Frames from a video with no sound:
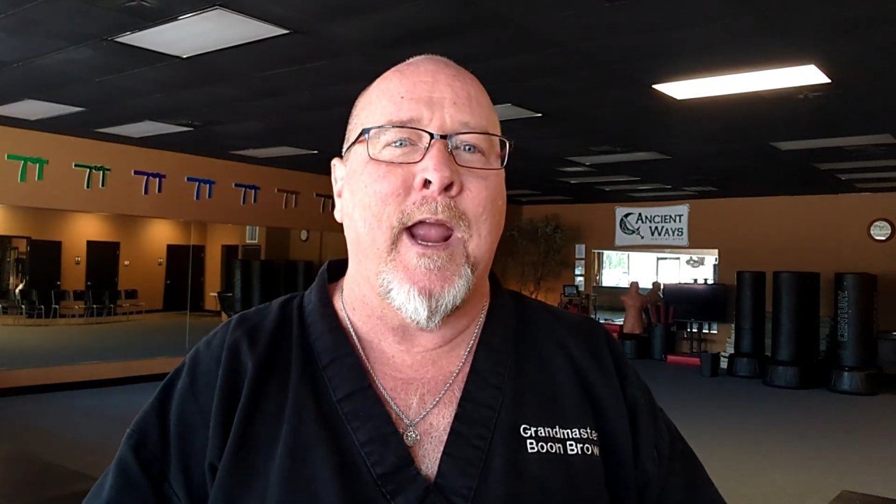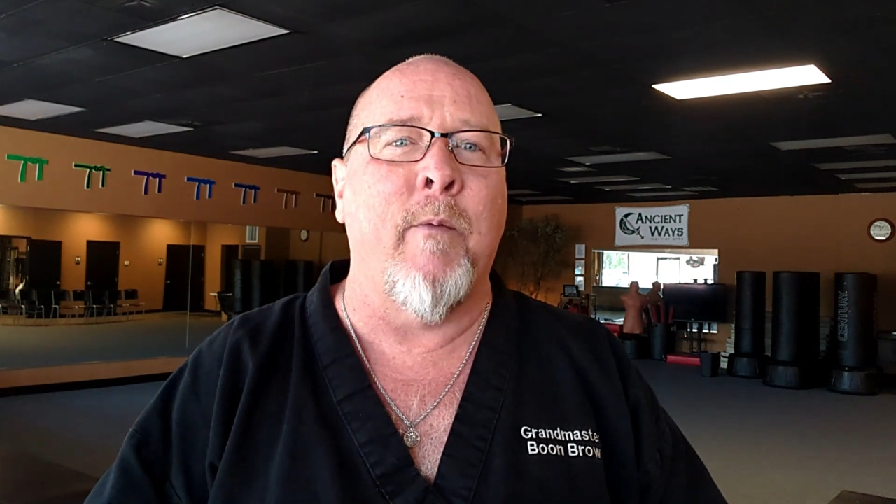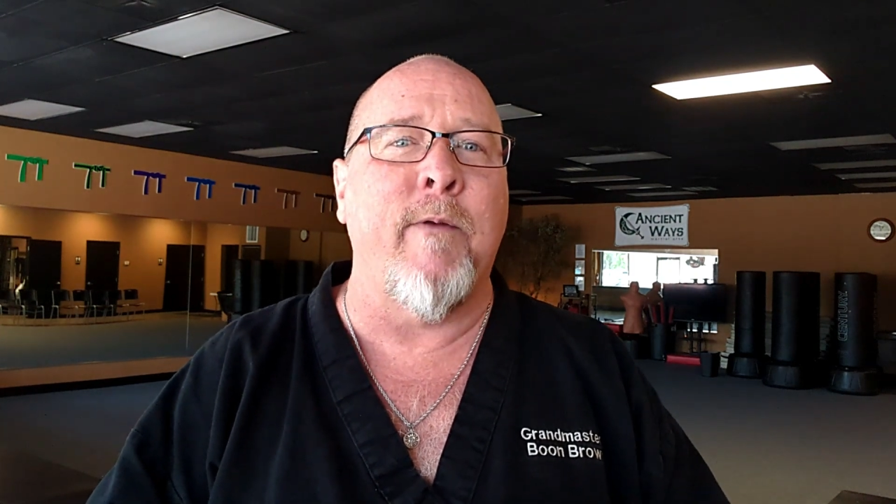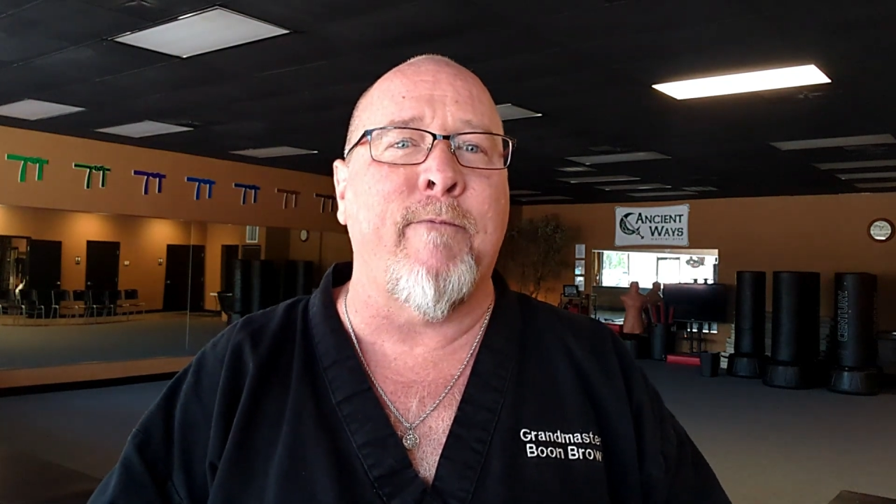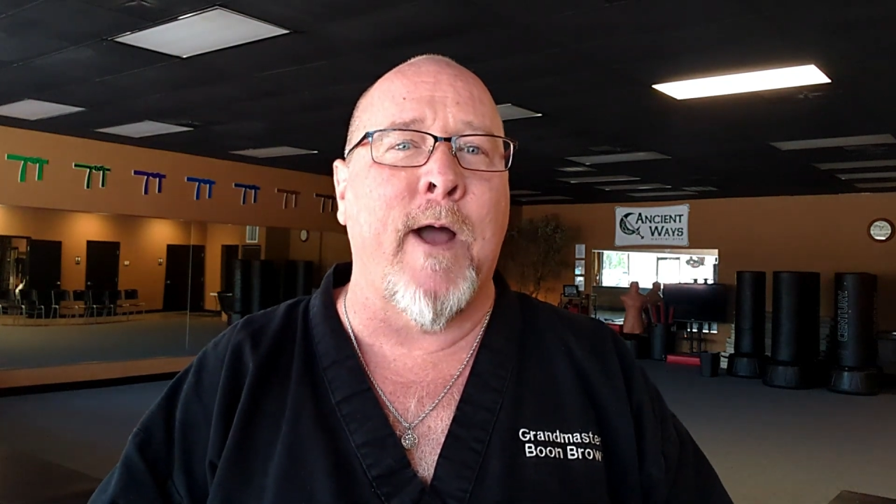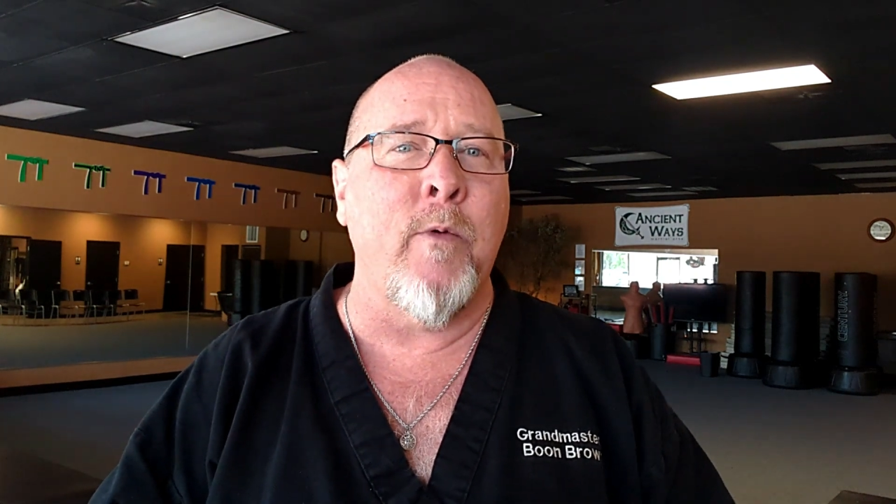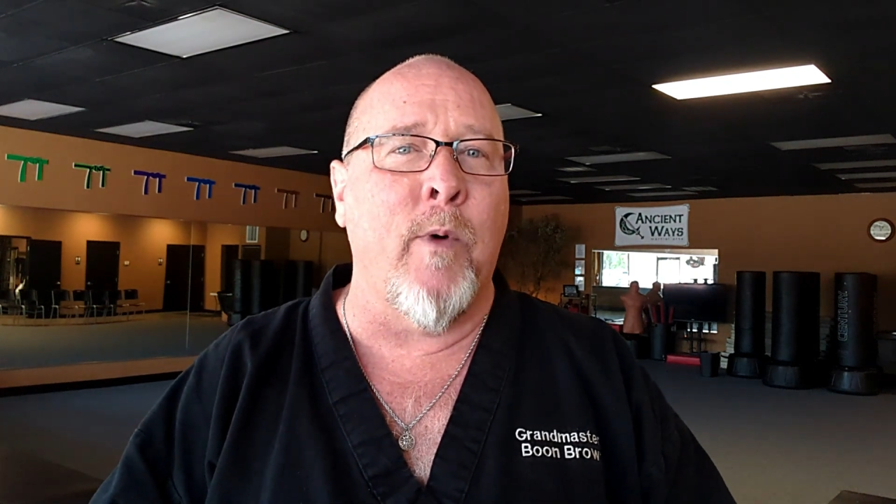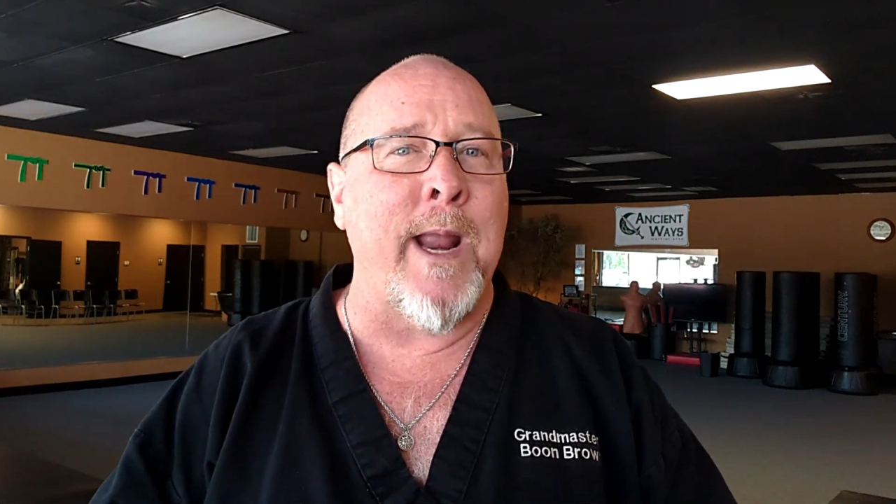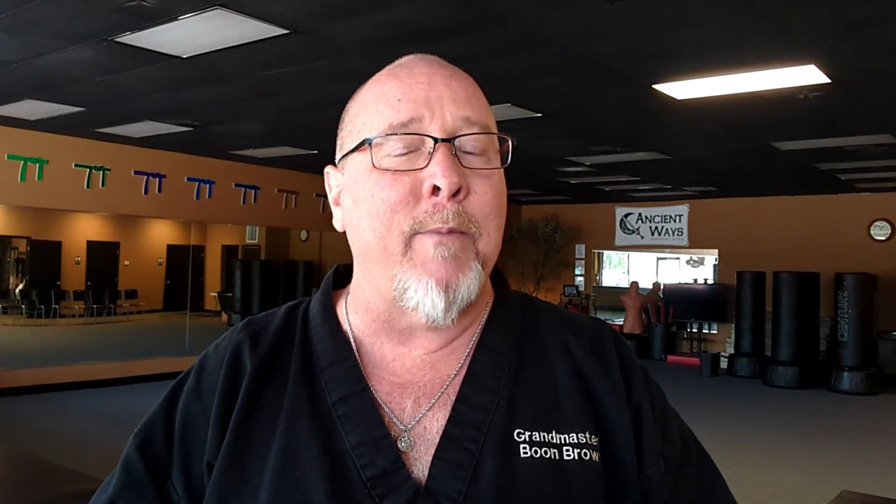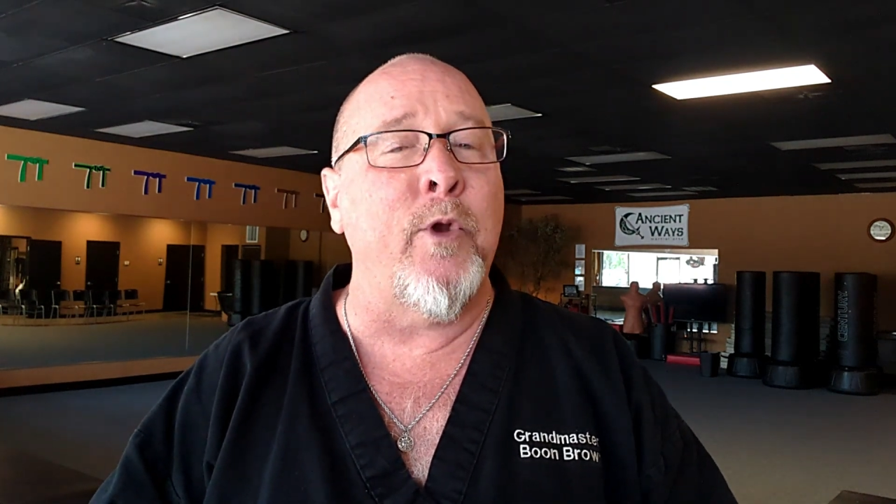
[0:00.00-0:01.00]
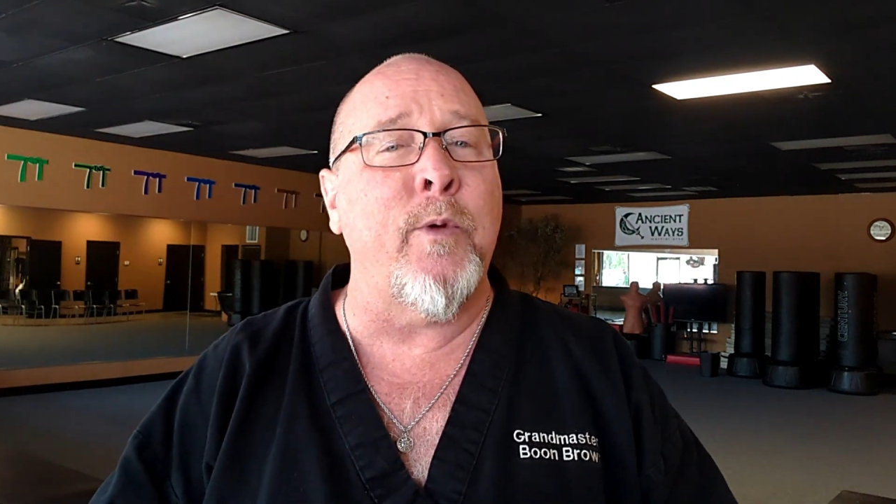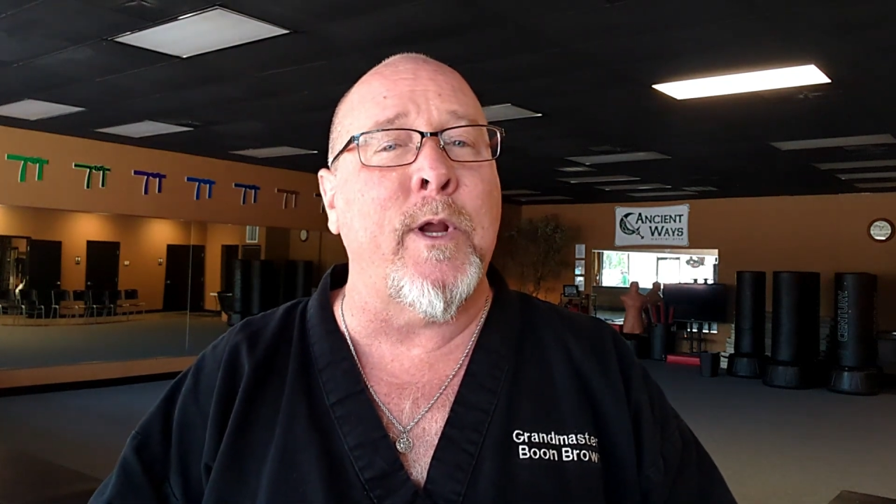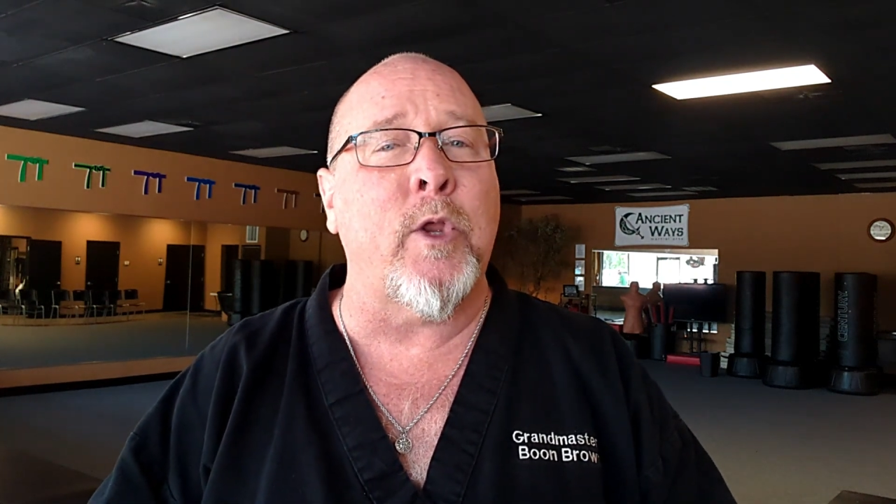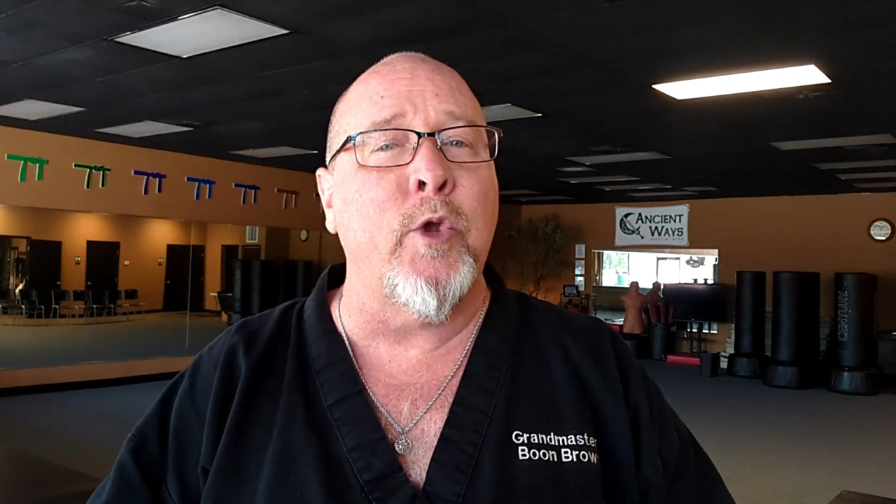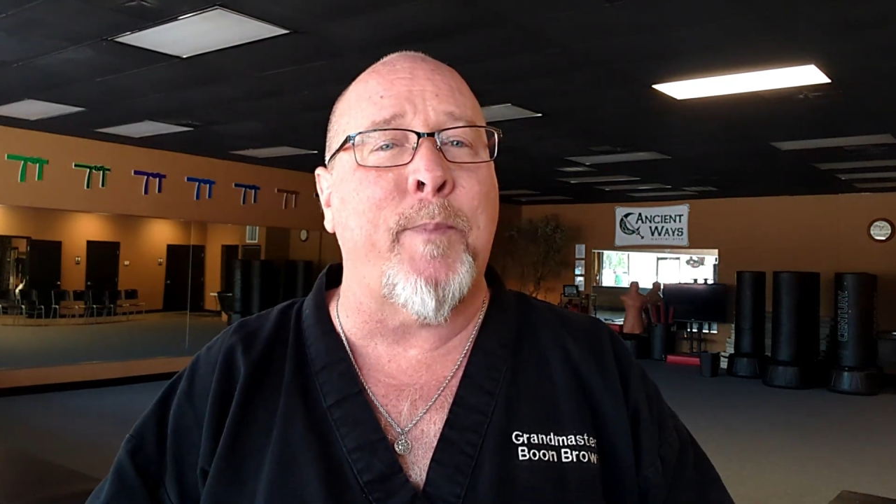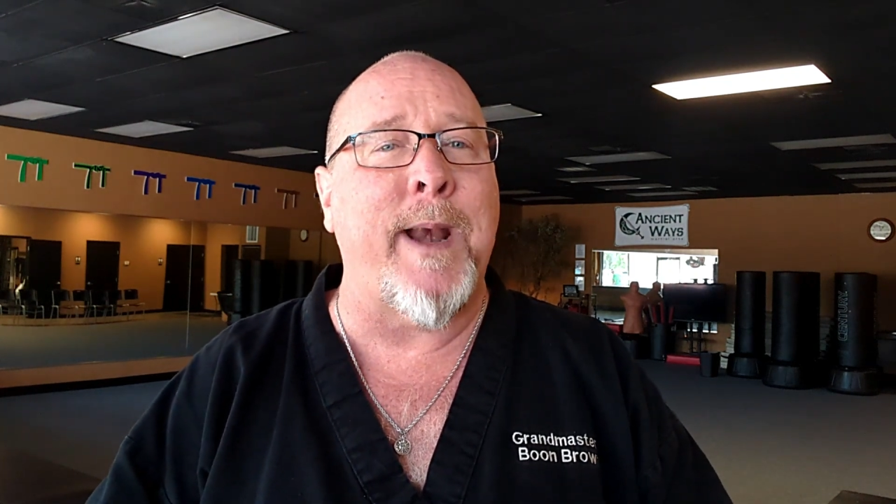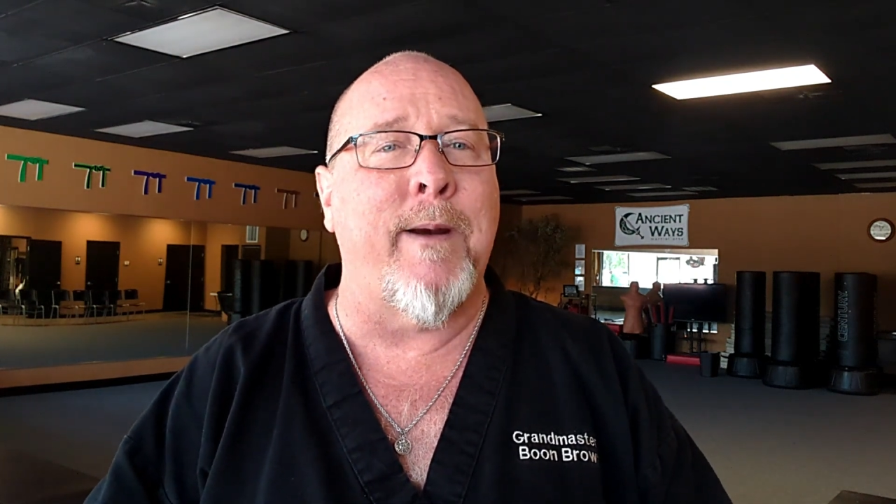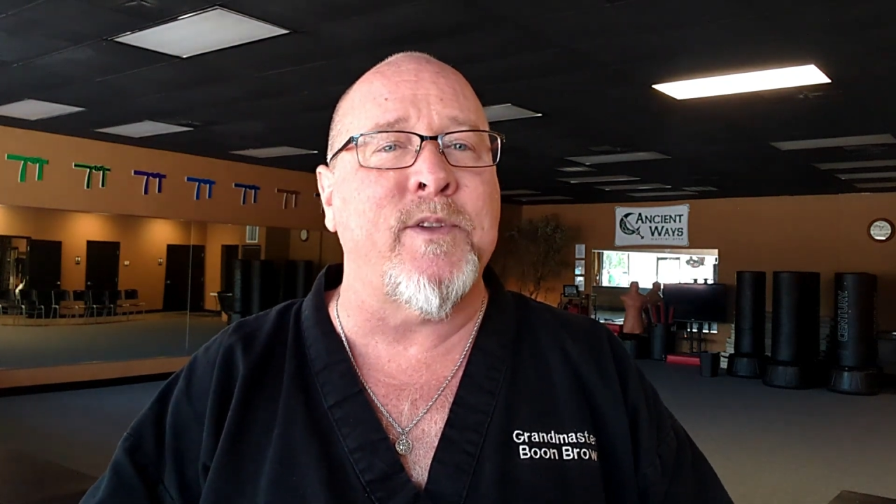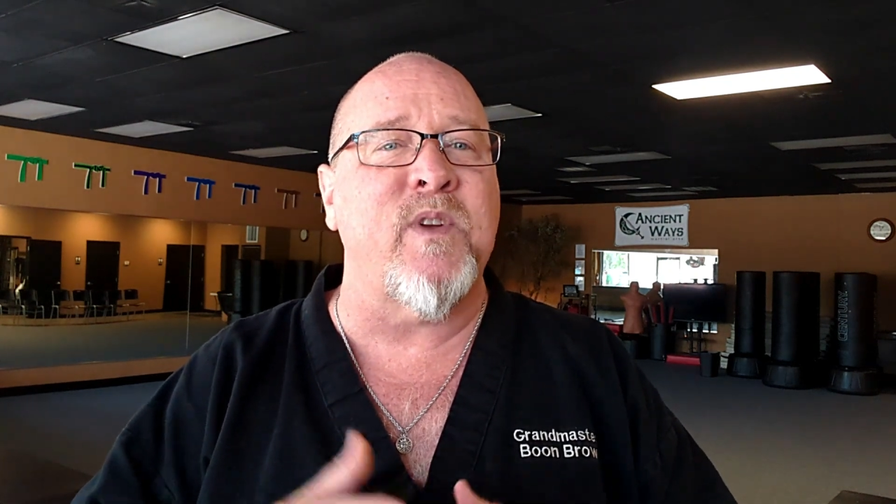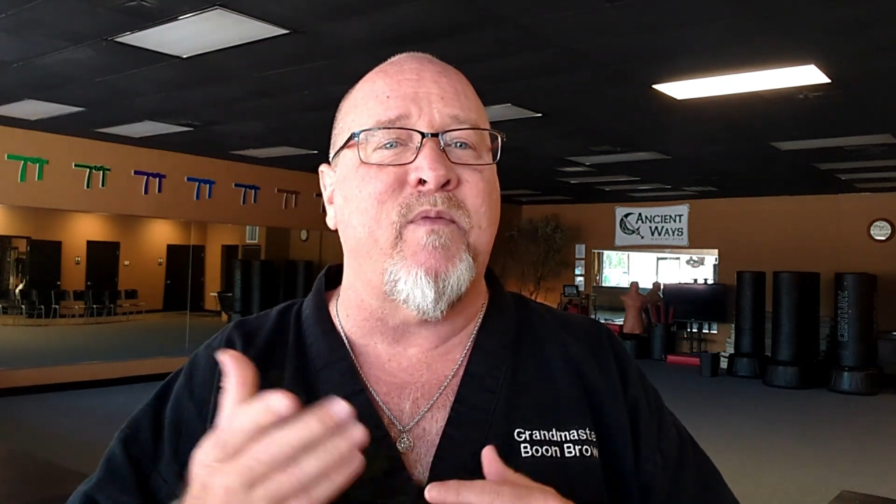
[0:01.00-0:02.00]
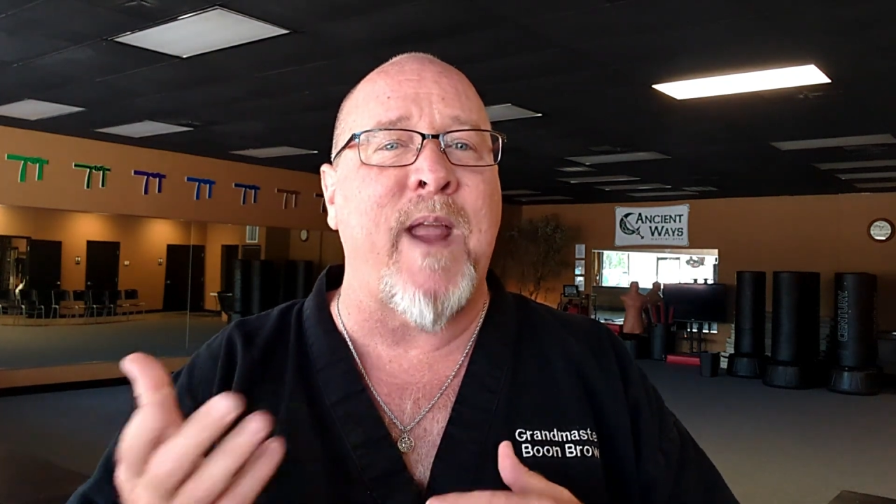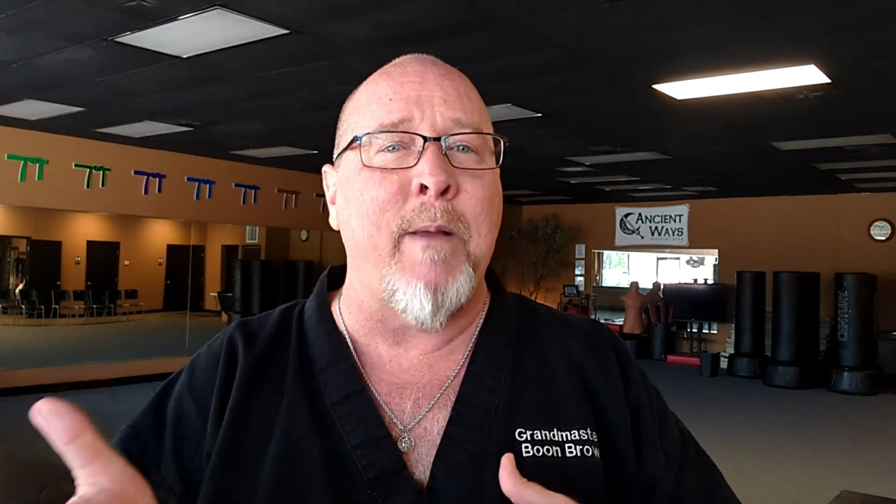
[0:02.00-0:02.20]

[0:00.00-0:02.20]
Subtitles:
And we find we're able to include parents and